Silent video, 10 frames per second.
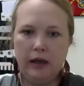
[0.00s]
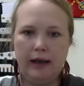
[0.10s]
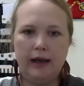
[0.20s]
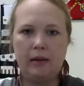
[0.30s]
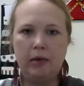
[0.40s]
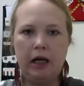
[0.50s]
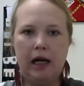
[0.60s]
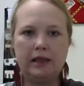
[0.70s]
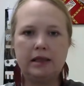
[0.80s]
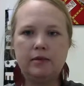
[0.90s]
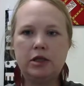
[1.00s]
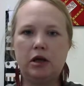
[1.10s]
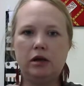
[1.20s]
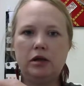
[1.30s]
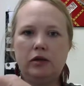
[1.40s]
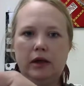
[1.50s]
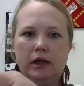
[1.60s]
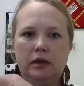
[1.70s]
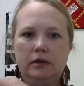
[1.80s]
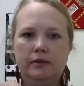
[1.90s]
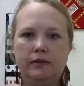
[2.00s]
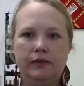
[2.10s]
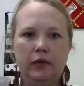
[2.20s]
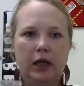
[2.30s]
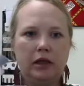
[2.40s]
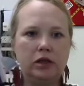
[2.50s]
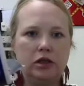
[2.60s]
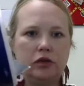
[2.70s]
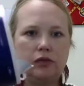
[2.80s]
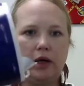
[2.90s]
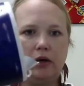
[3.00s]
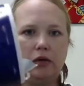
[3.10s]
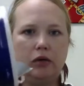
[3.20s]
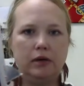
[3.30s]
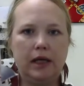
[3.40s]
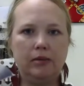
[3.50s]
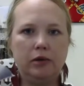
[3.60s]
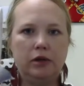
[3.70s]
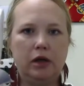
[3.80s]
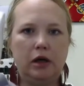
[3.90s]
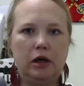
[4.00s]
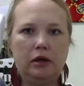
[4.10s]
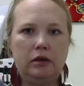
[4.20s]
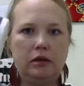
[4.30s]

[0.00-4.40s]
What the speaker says: and I'm going to add some salt to it. Okay, so just regular old table salt.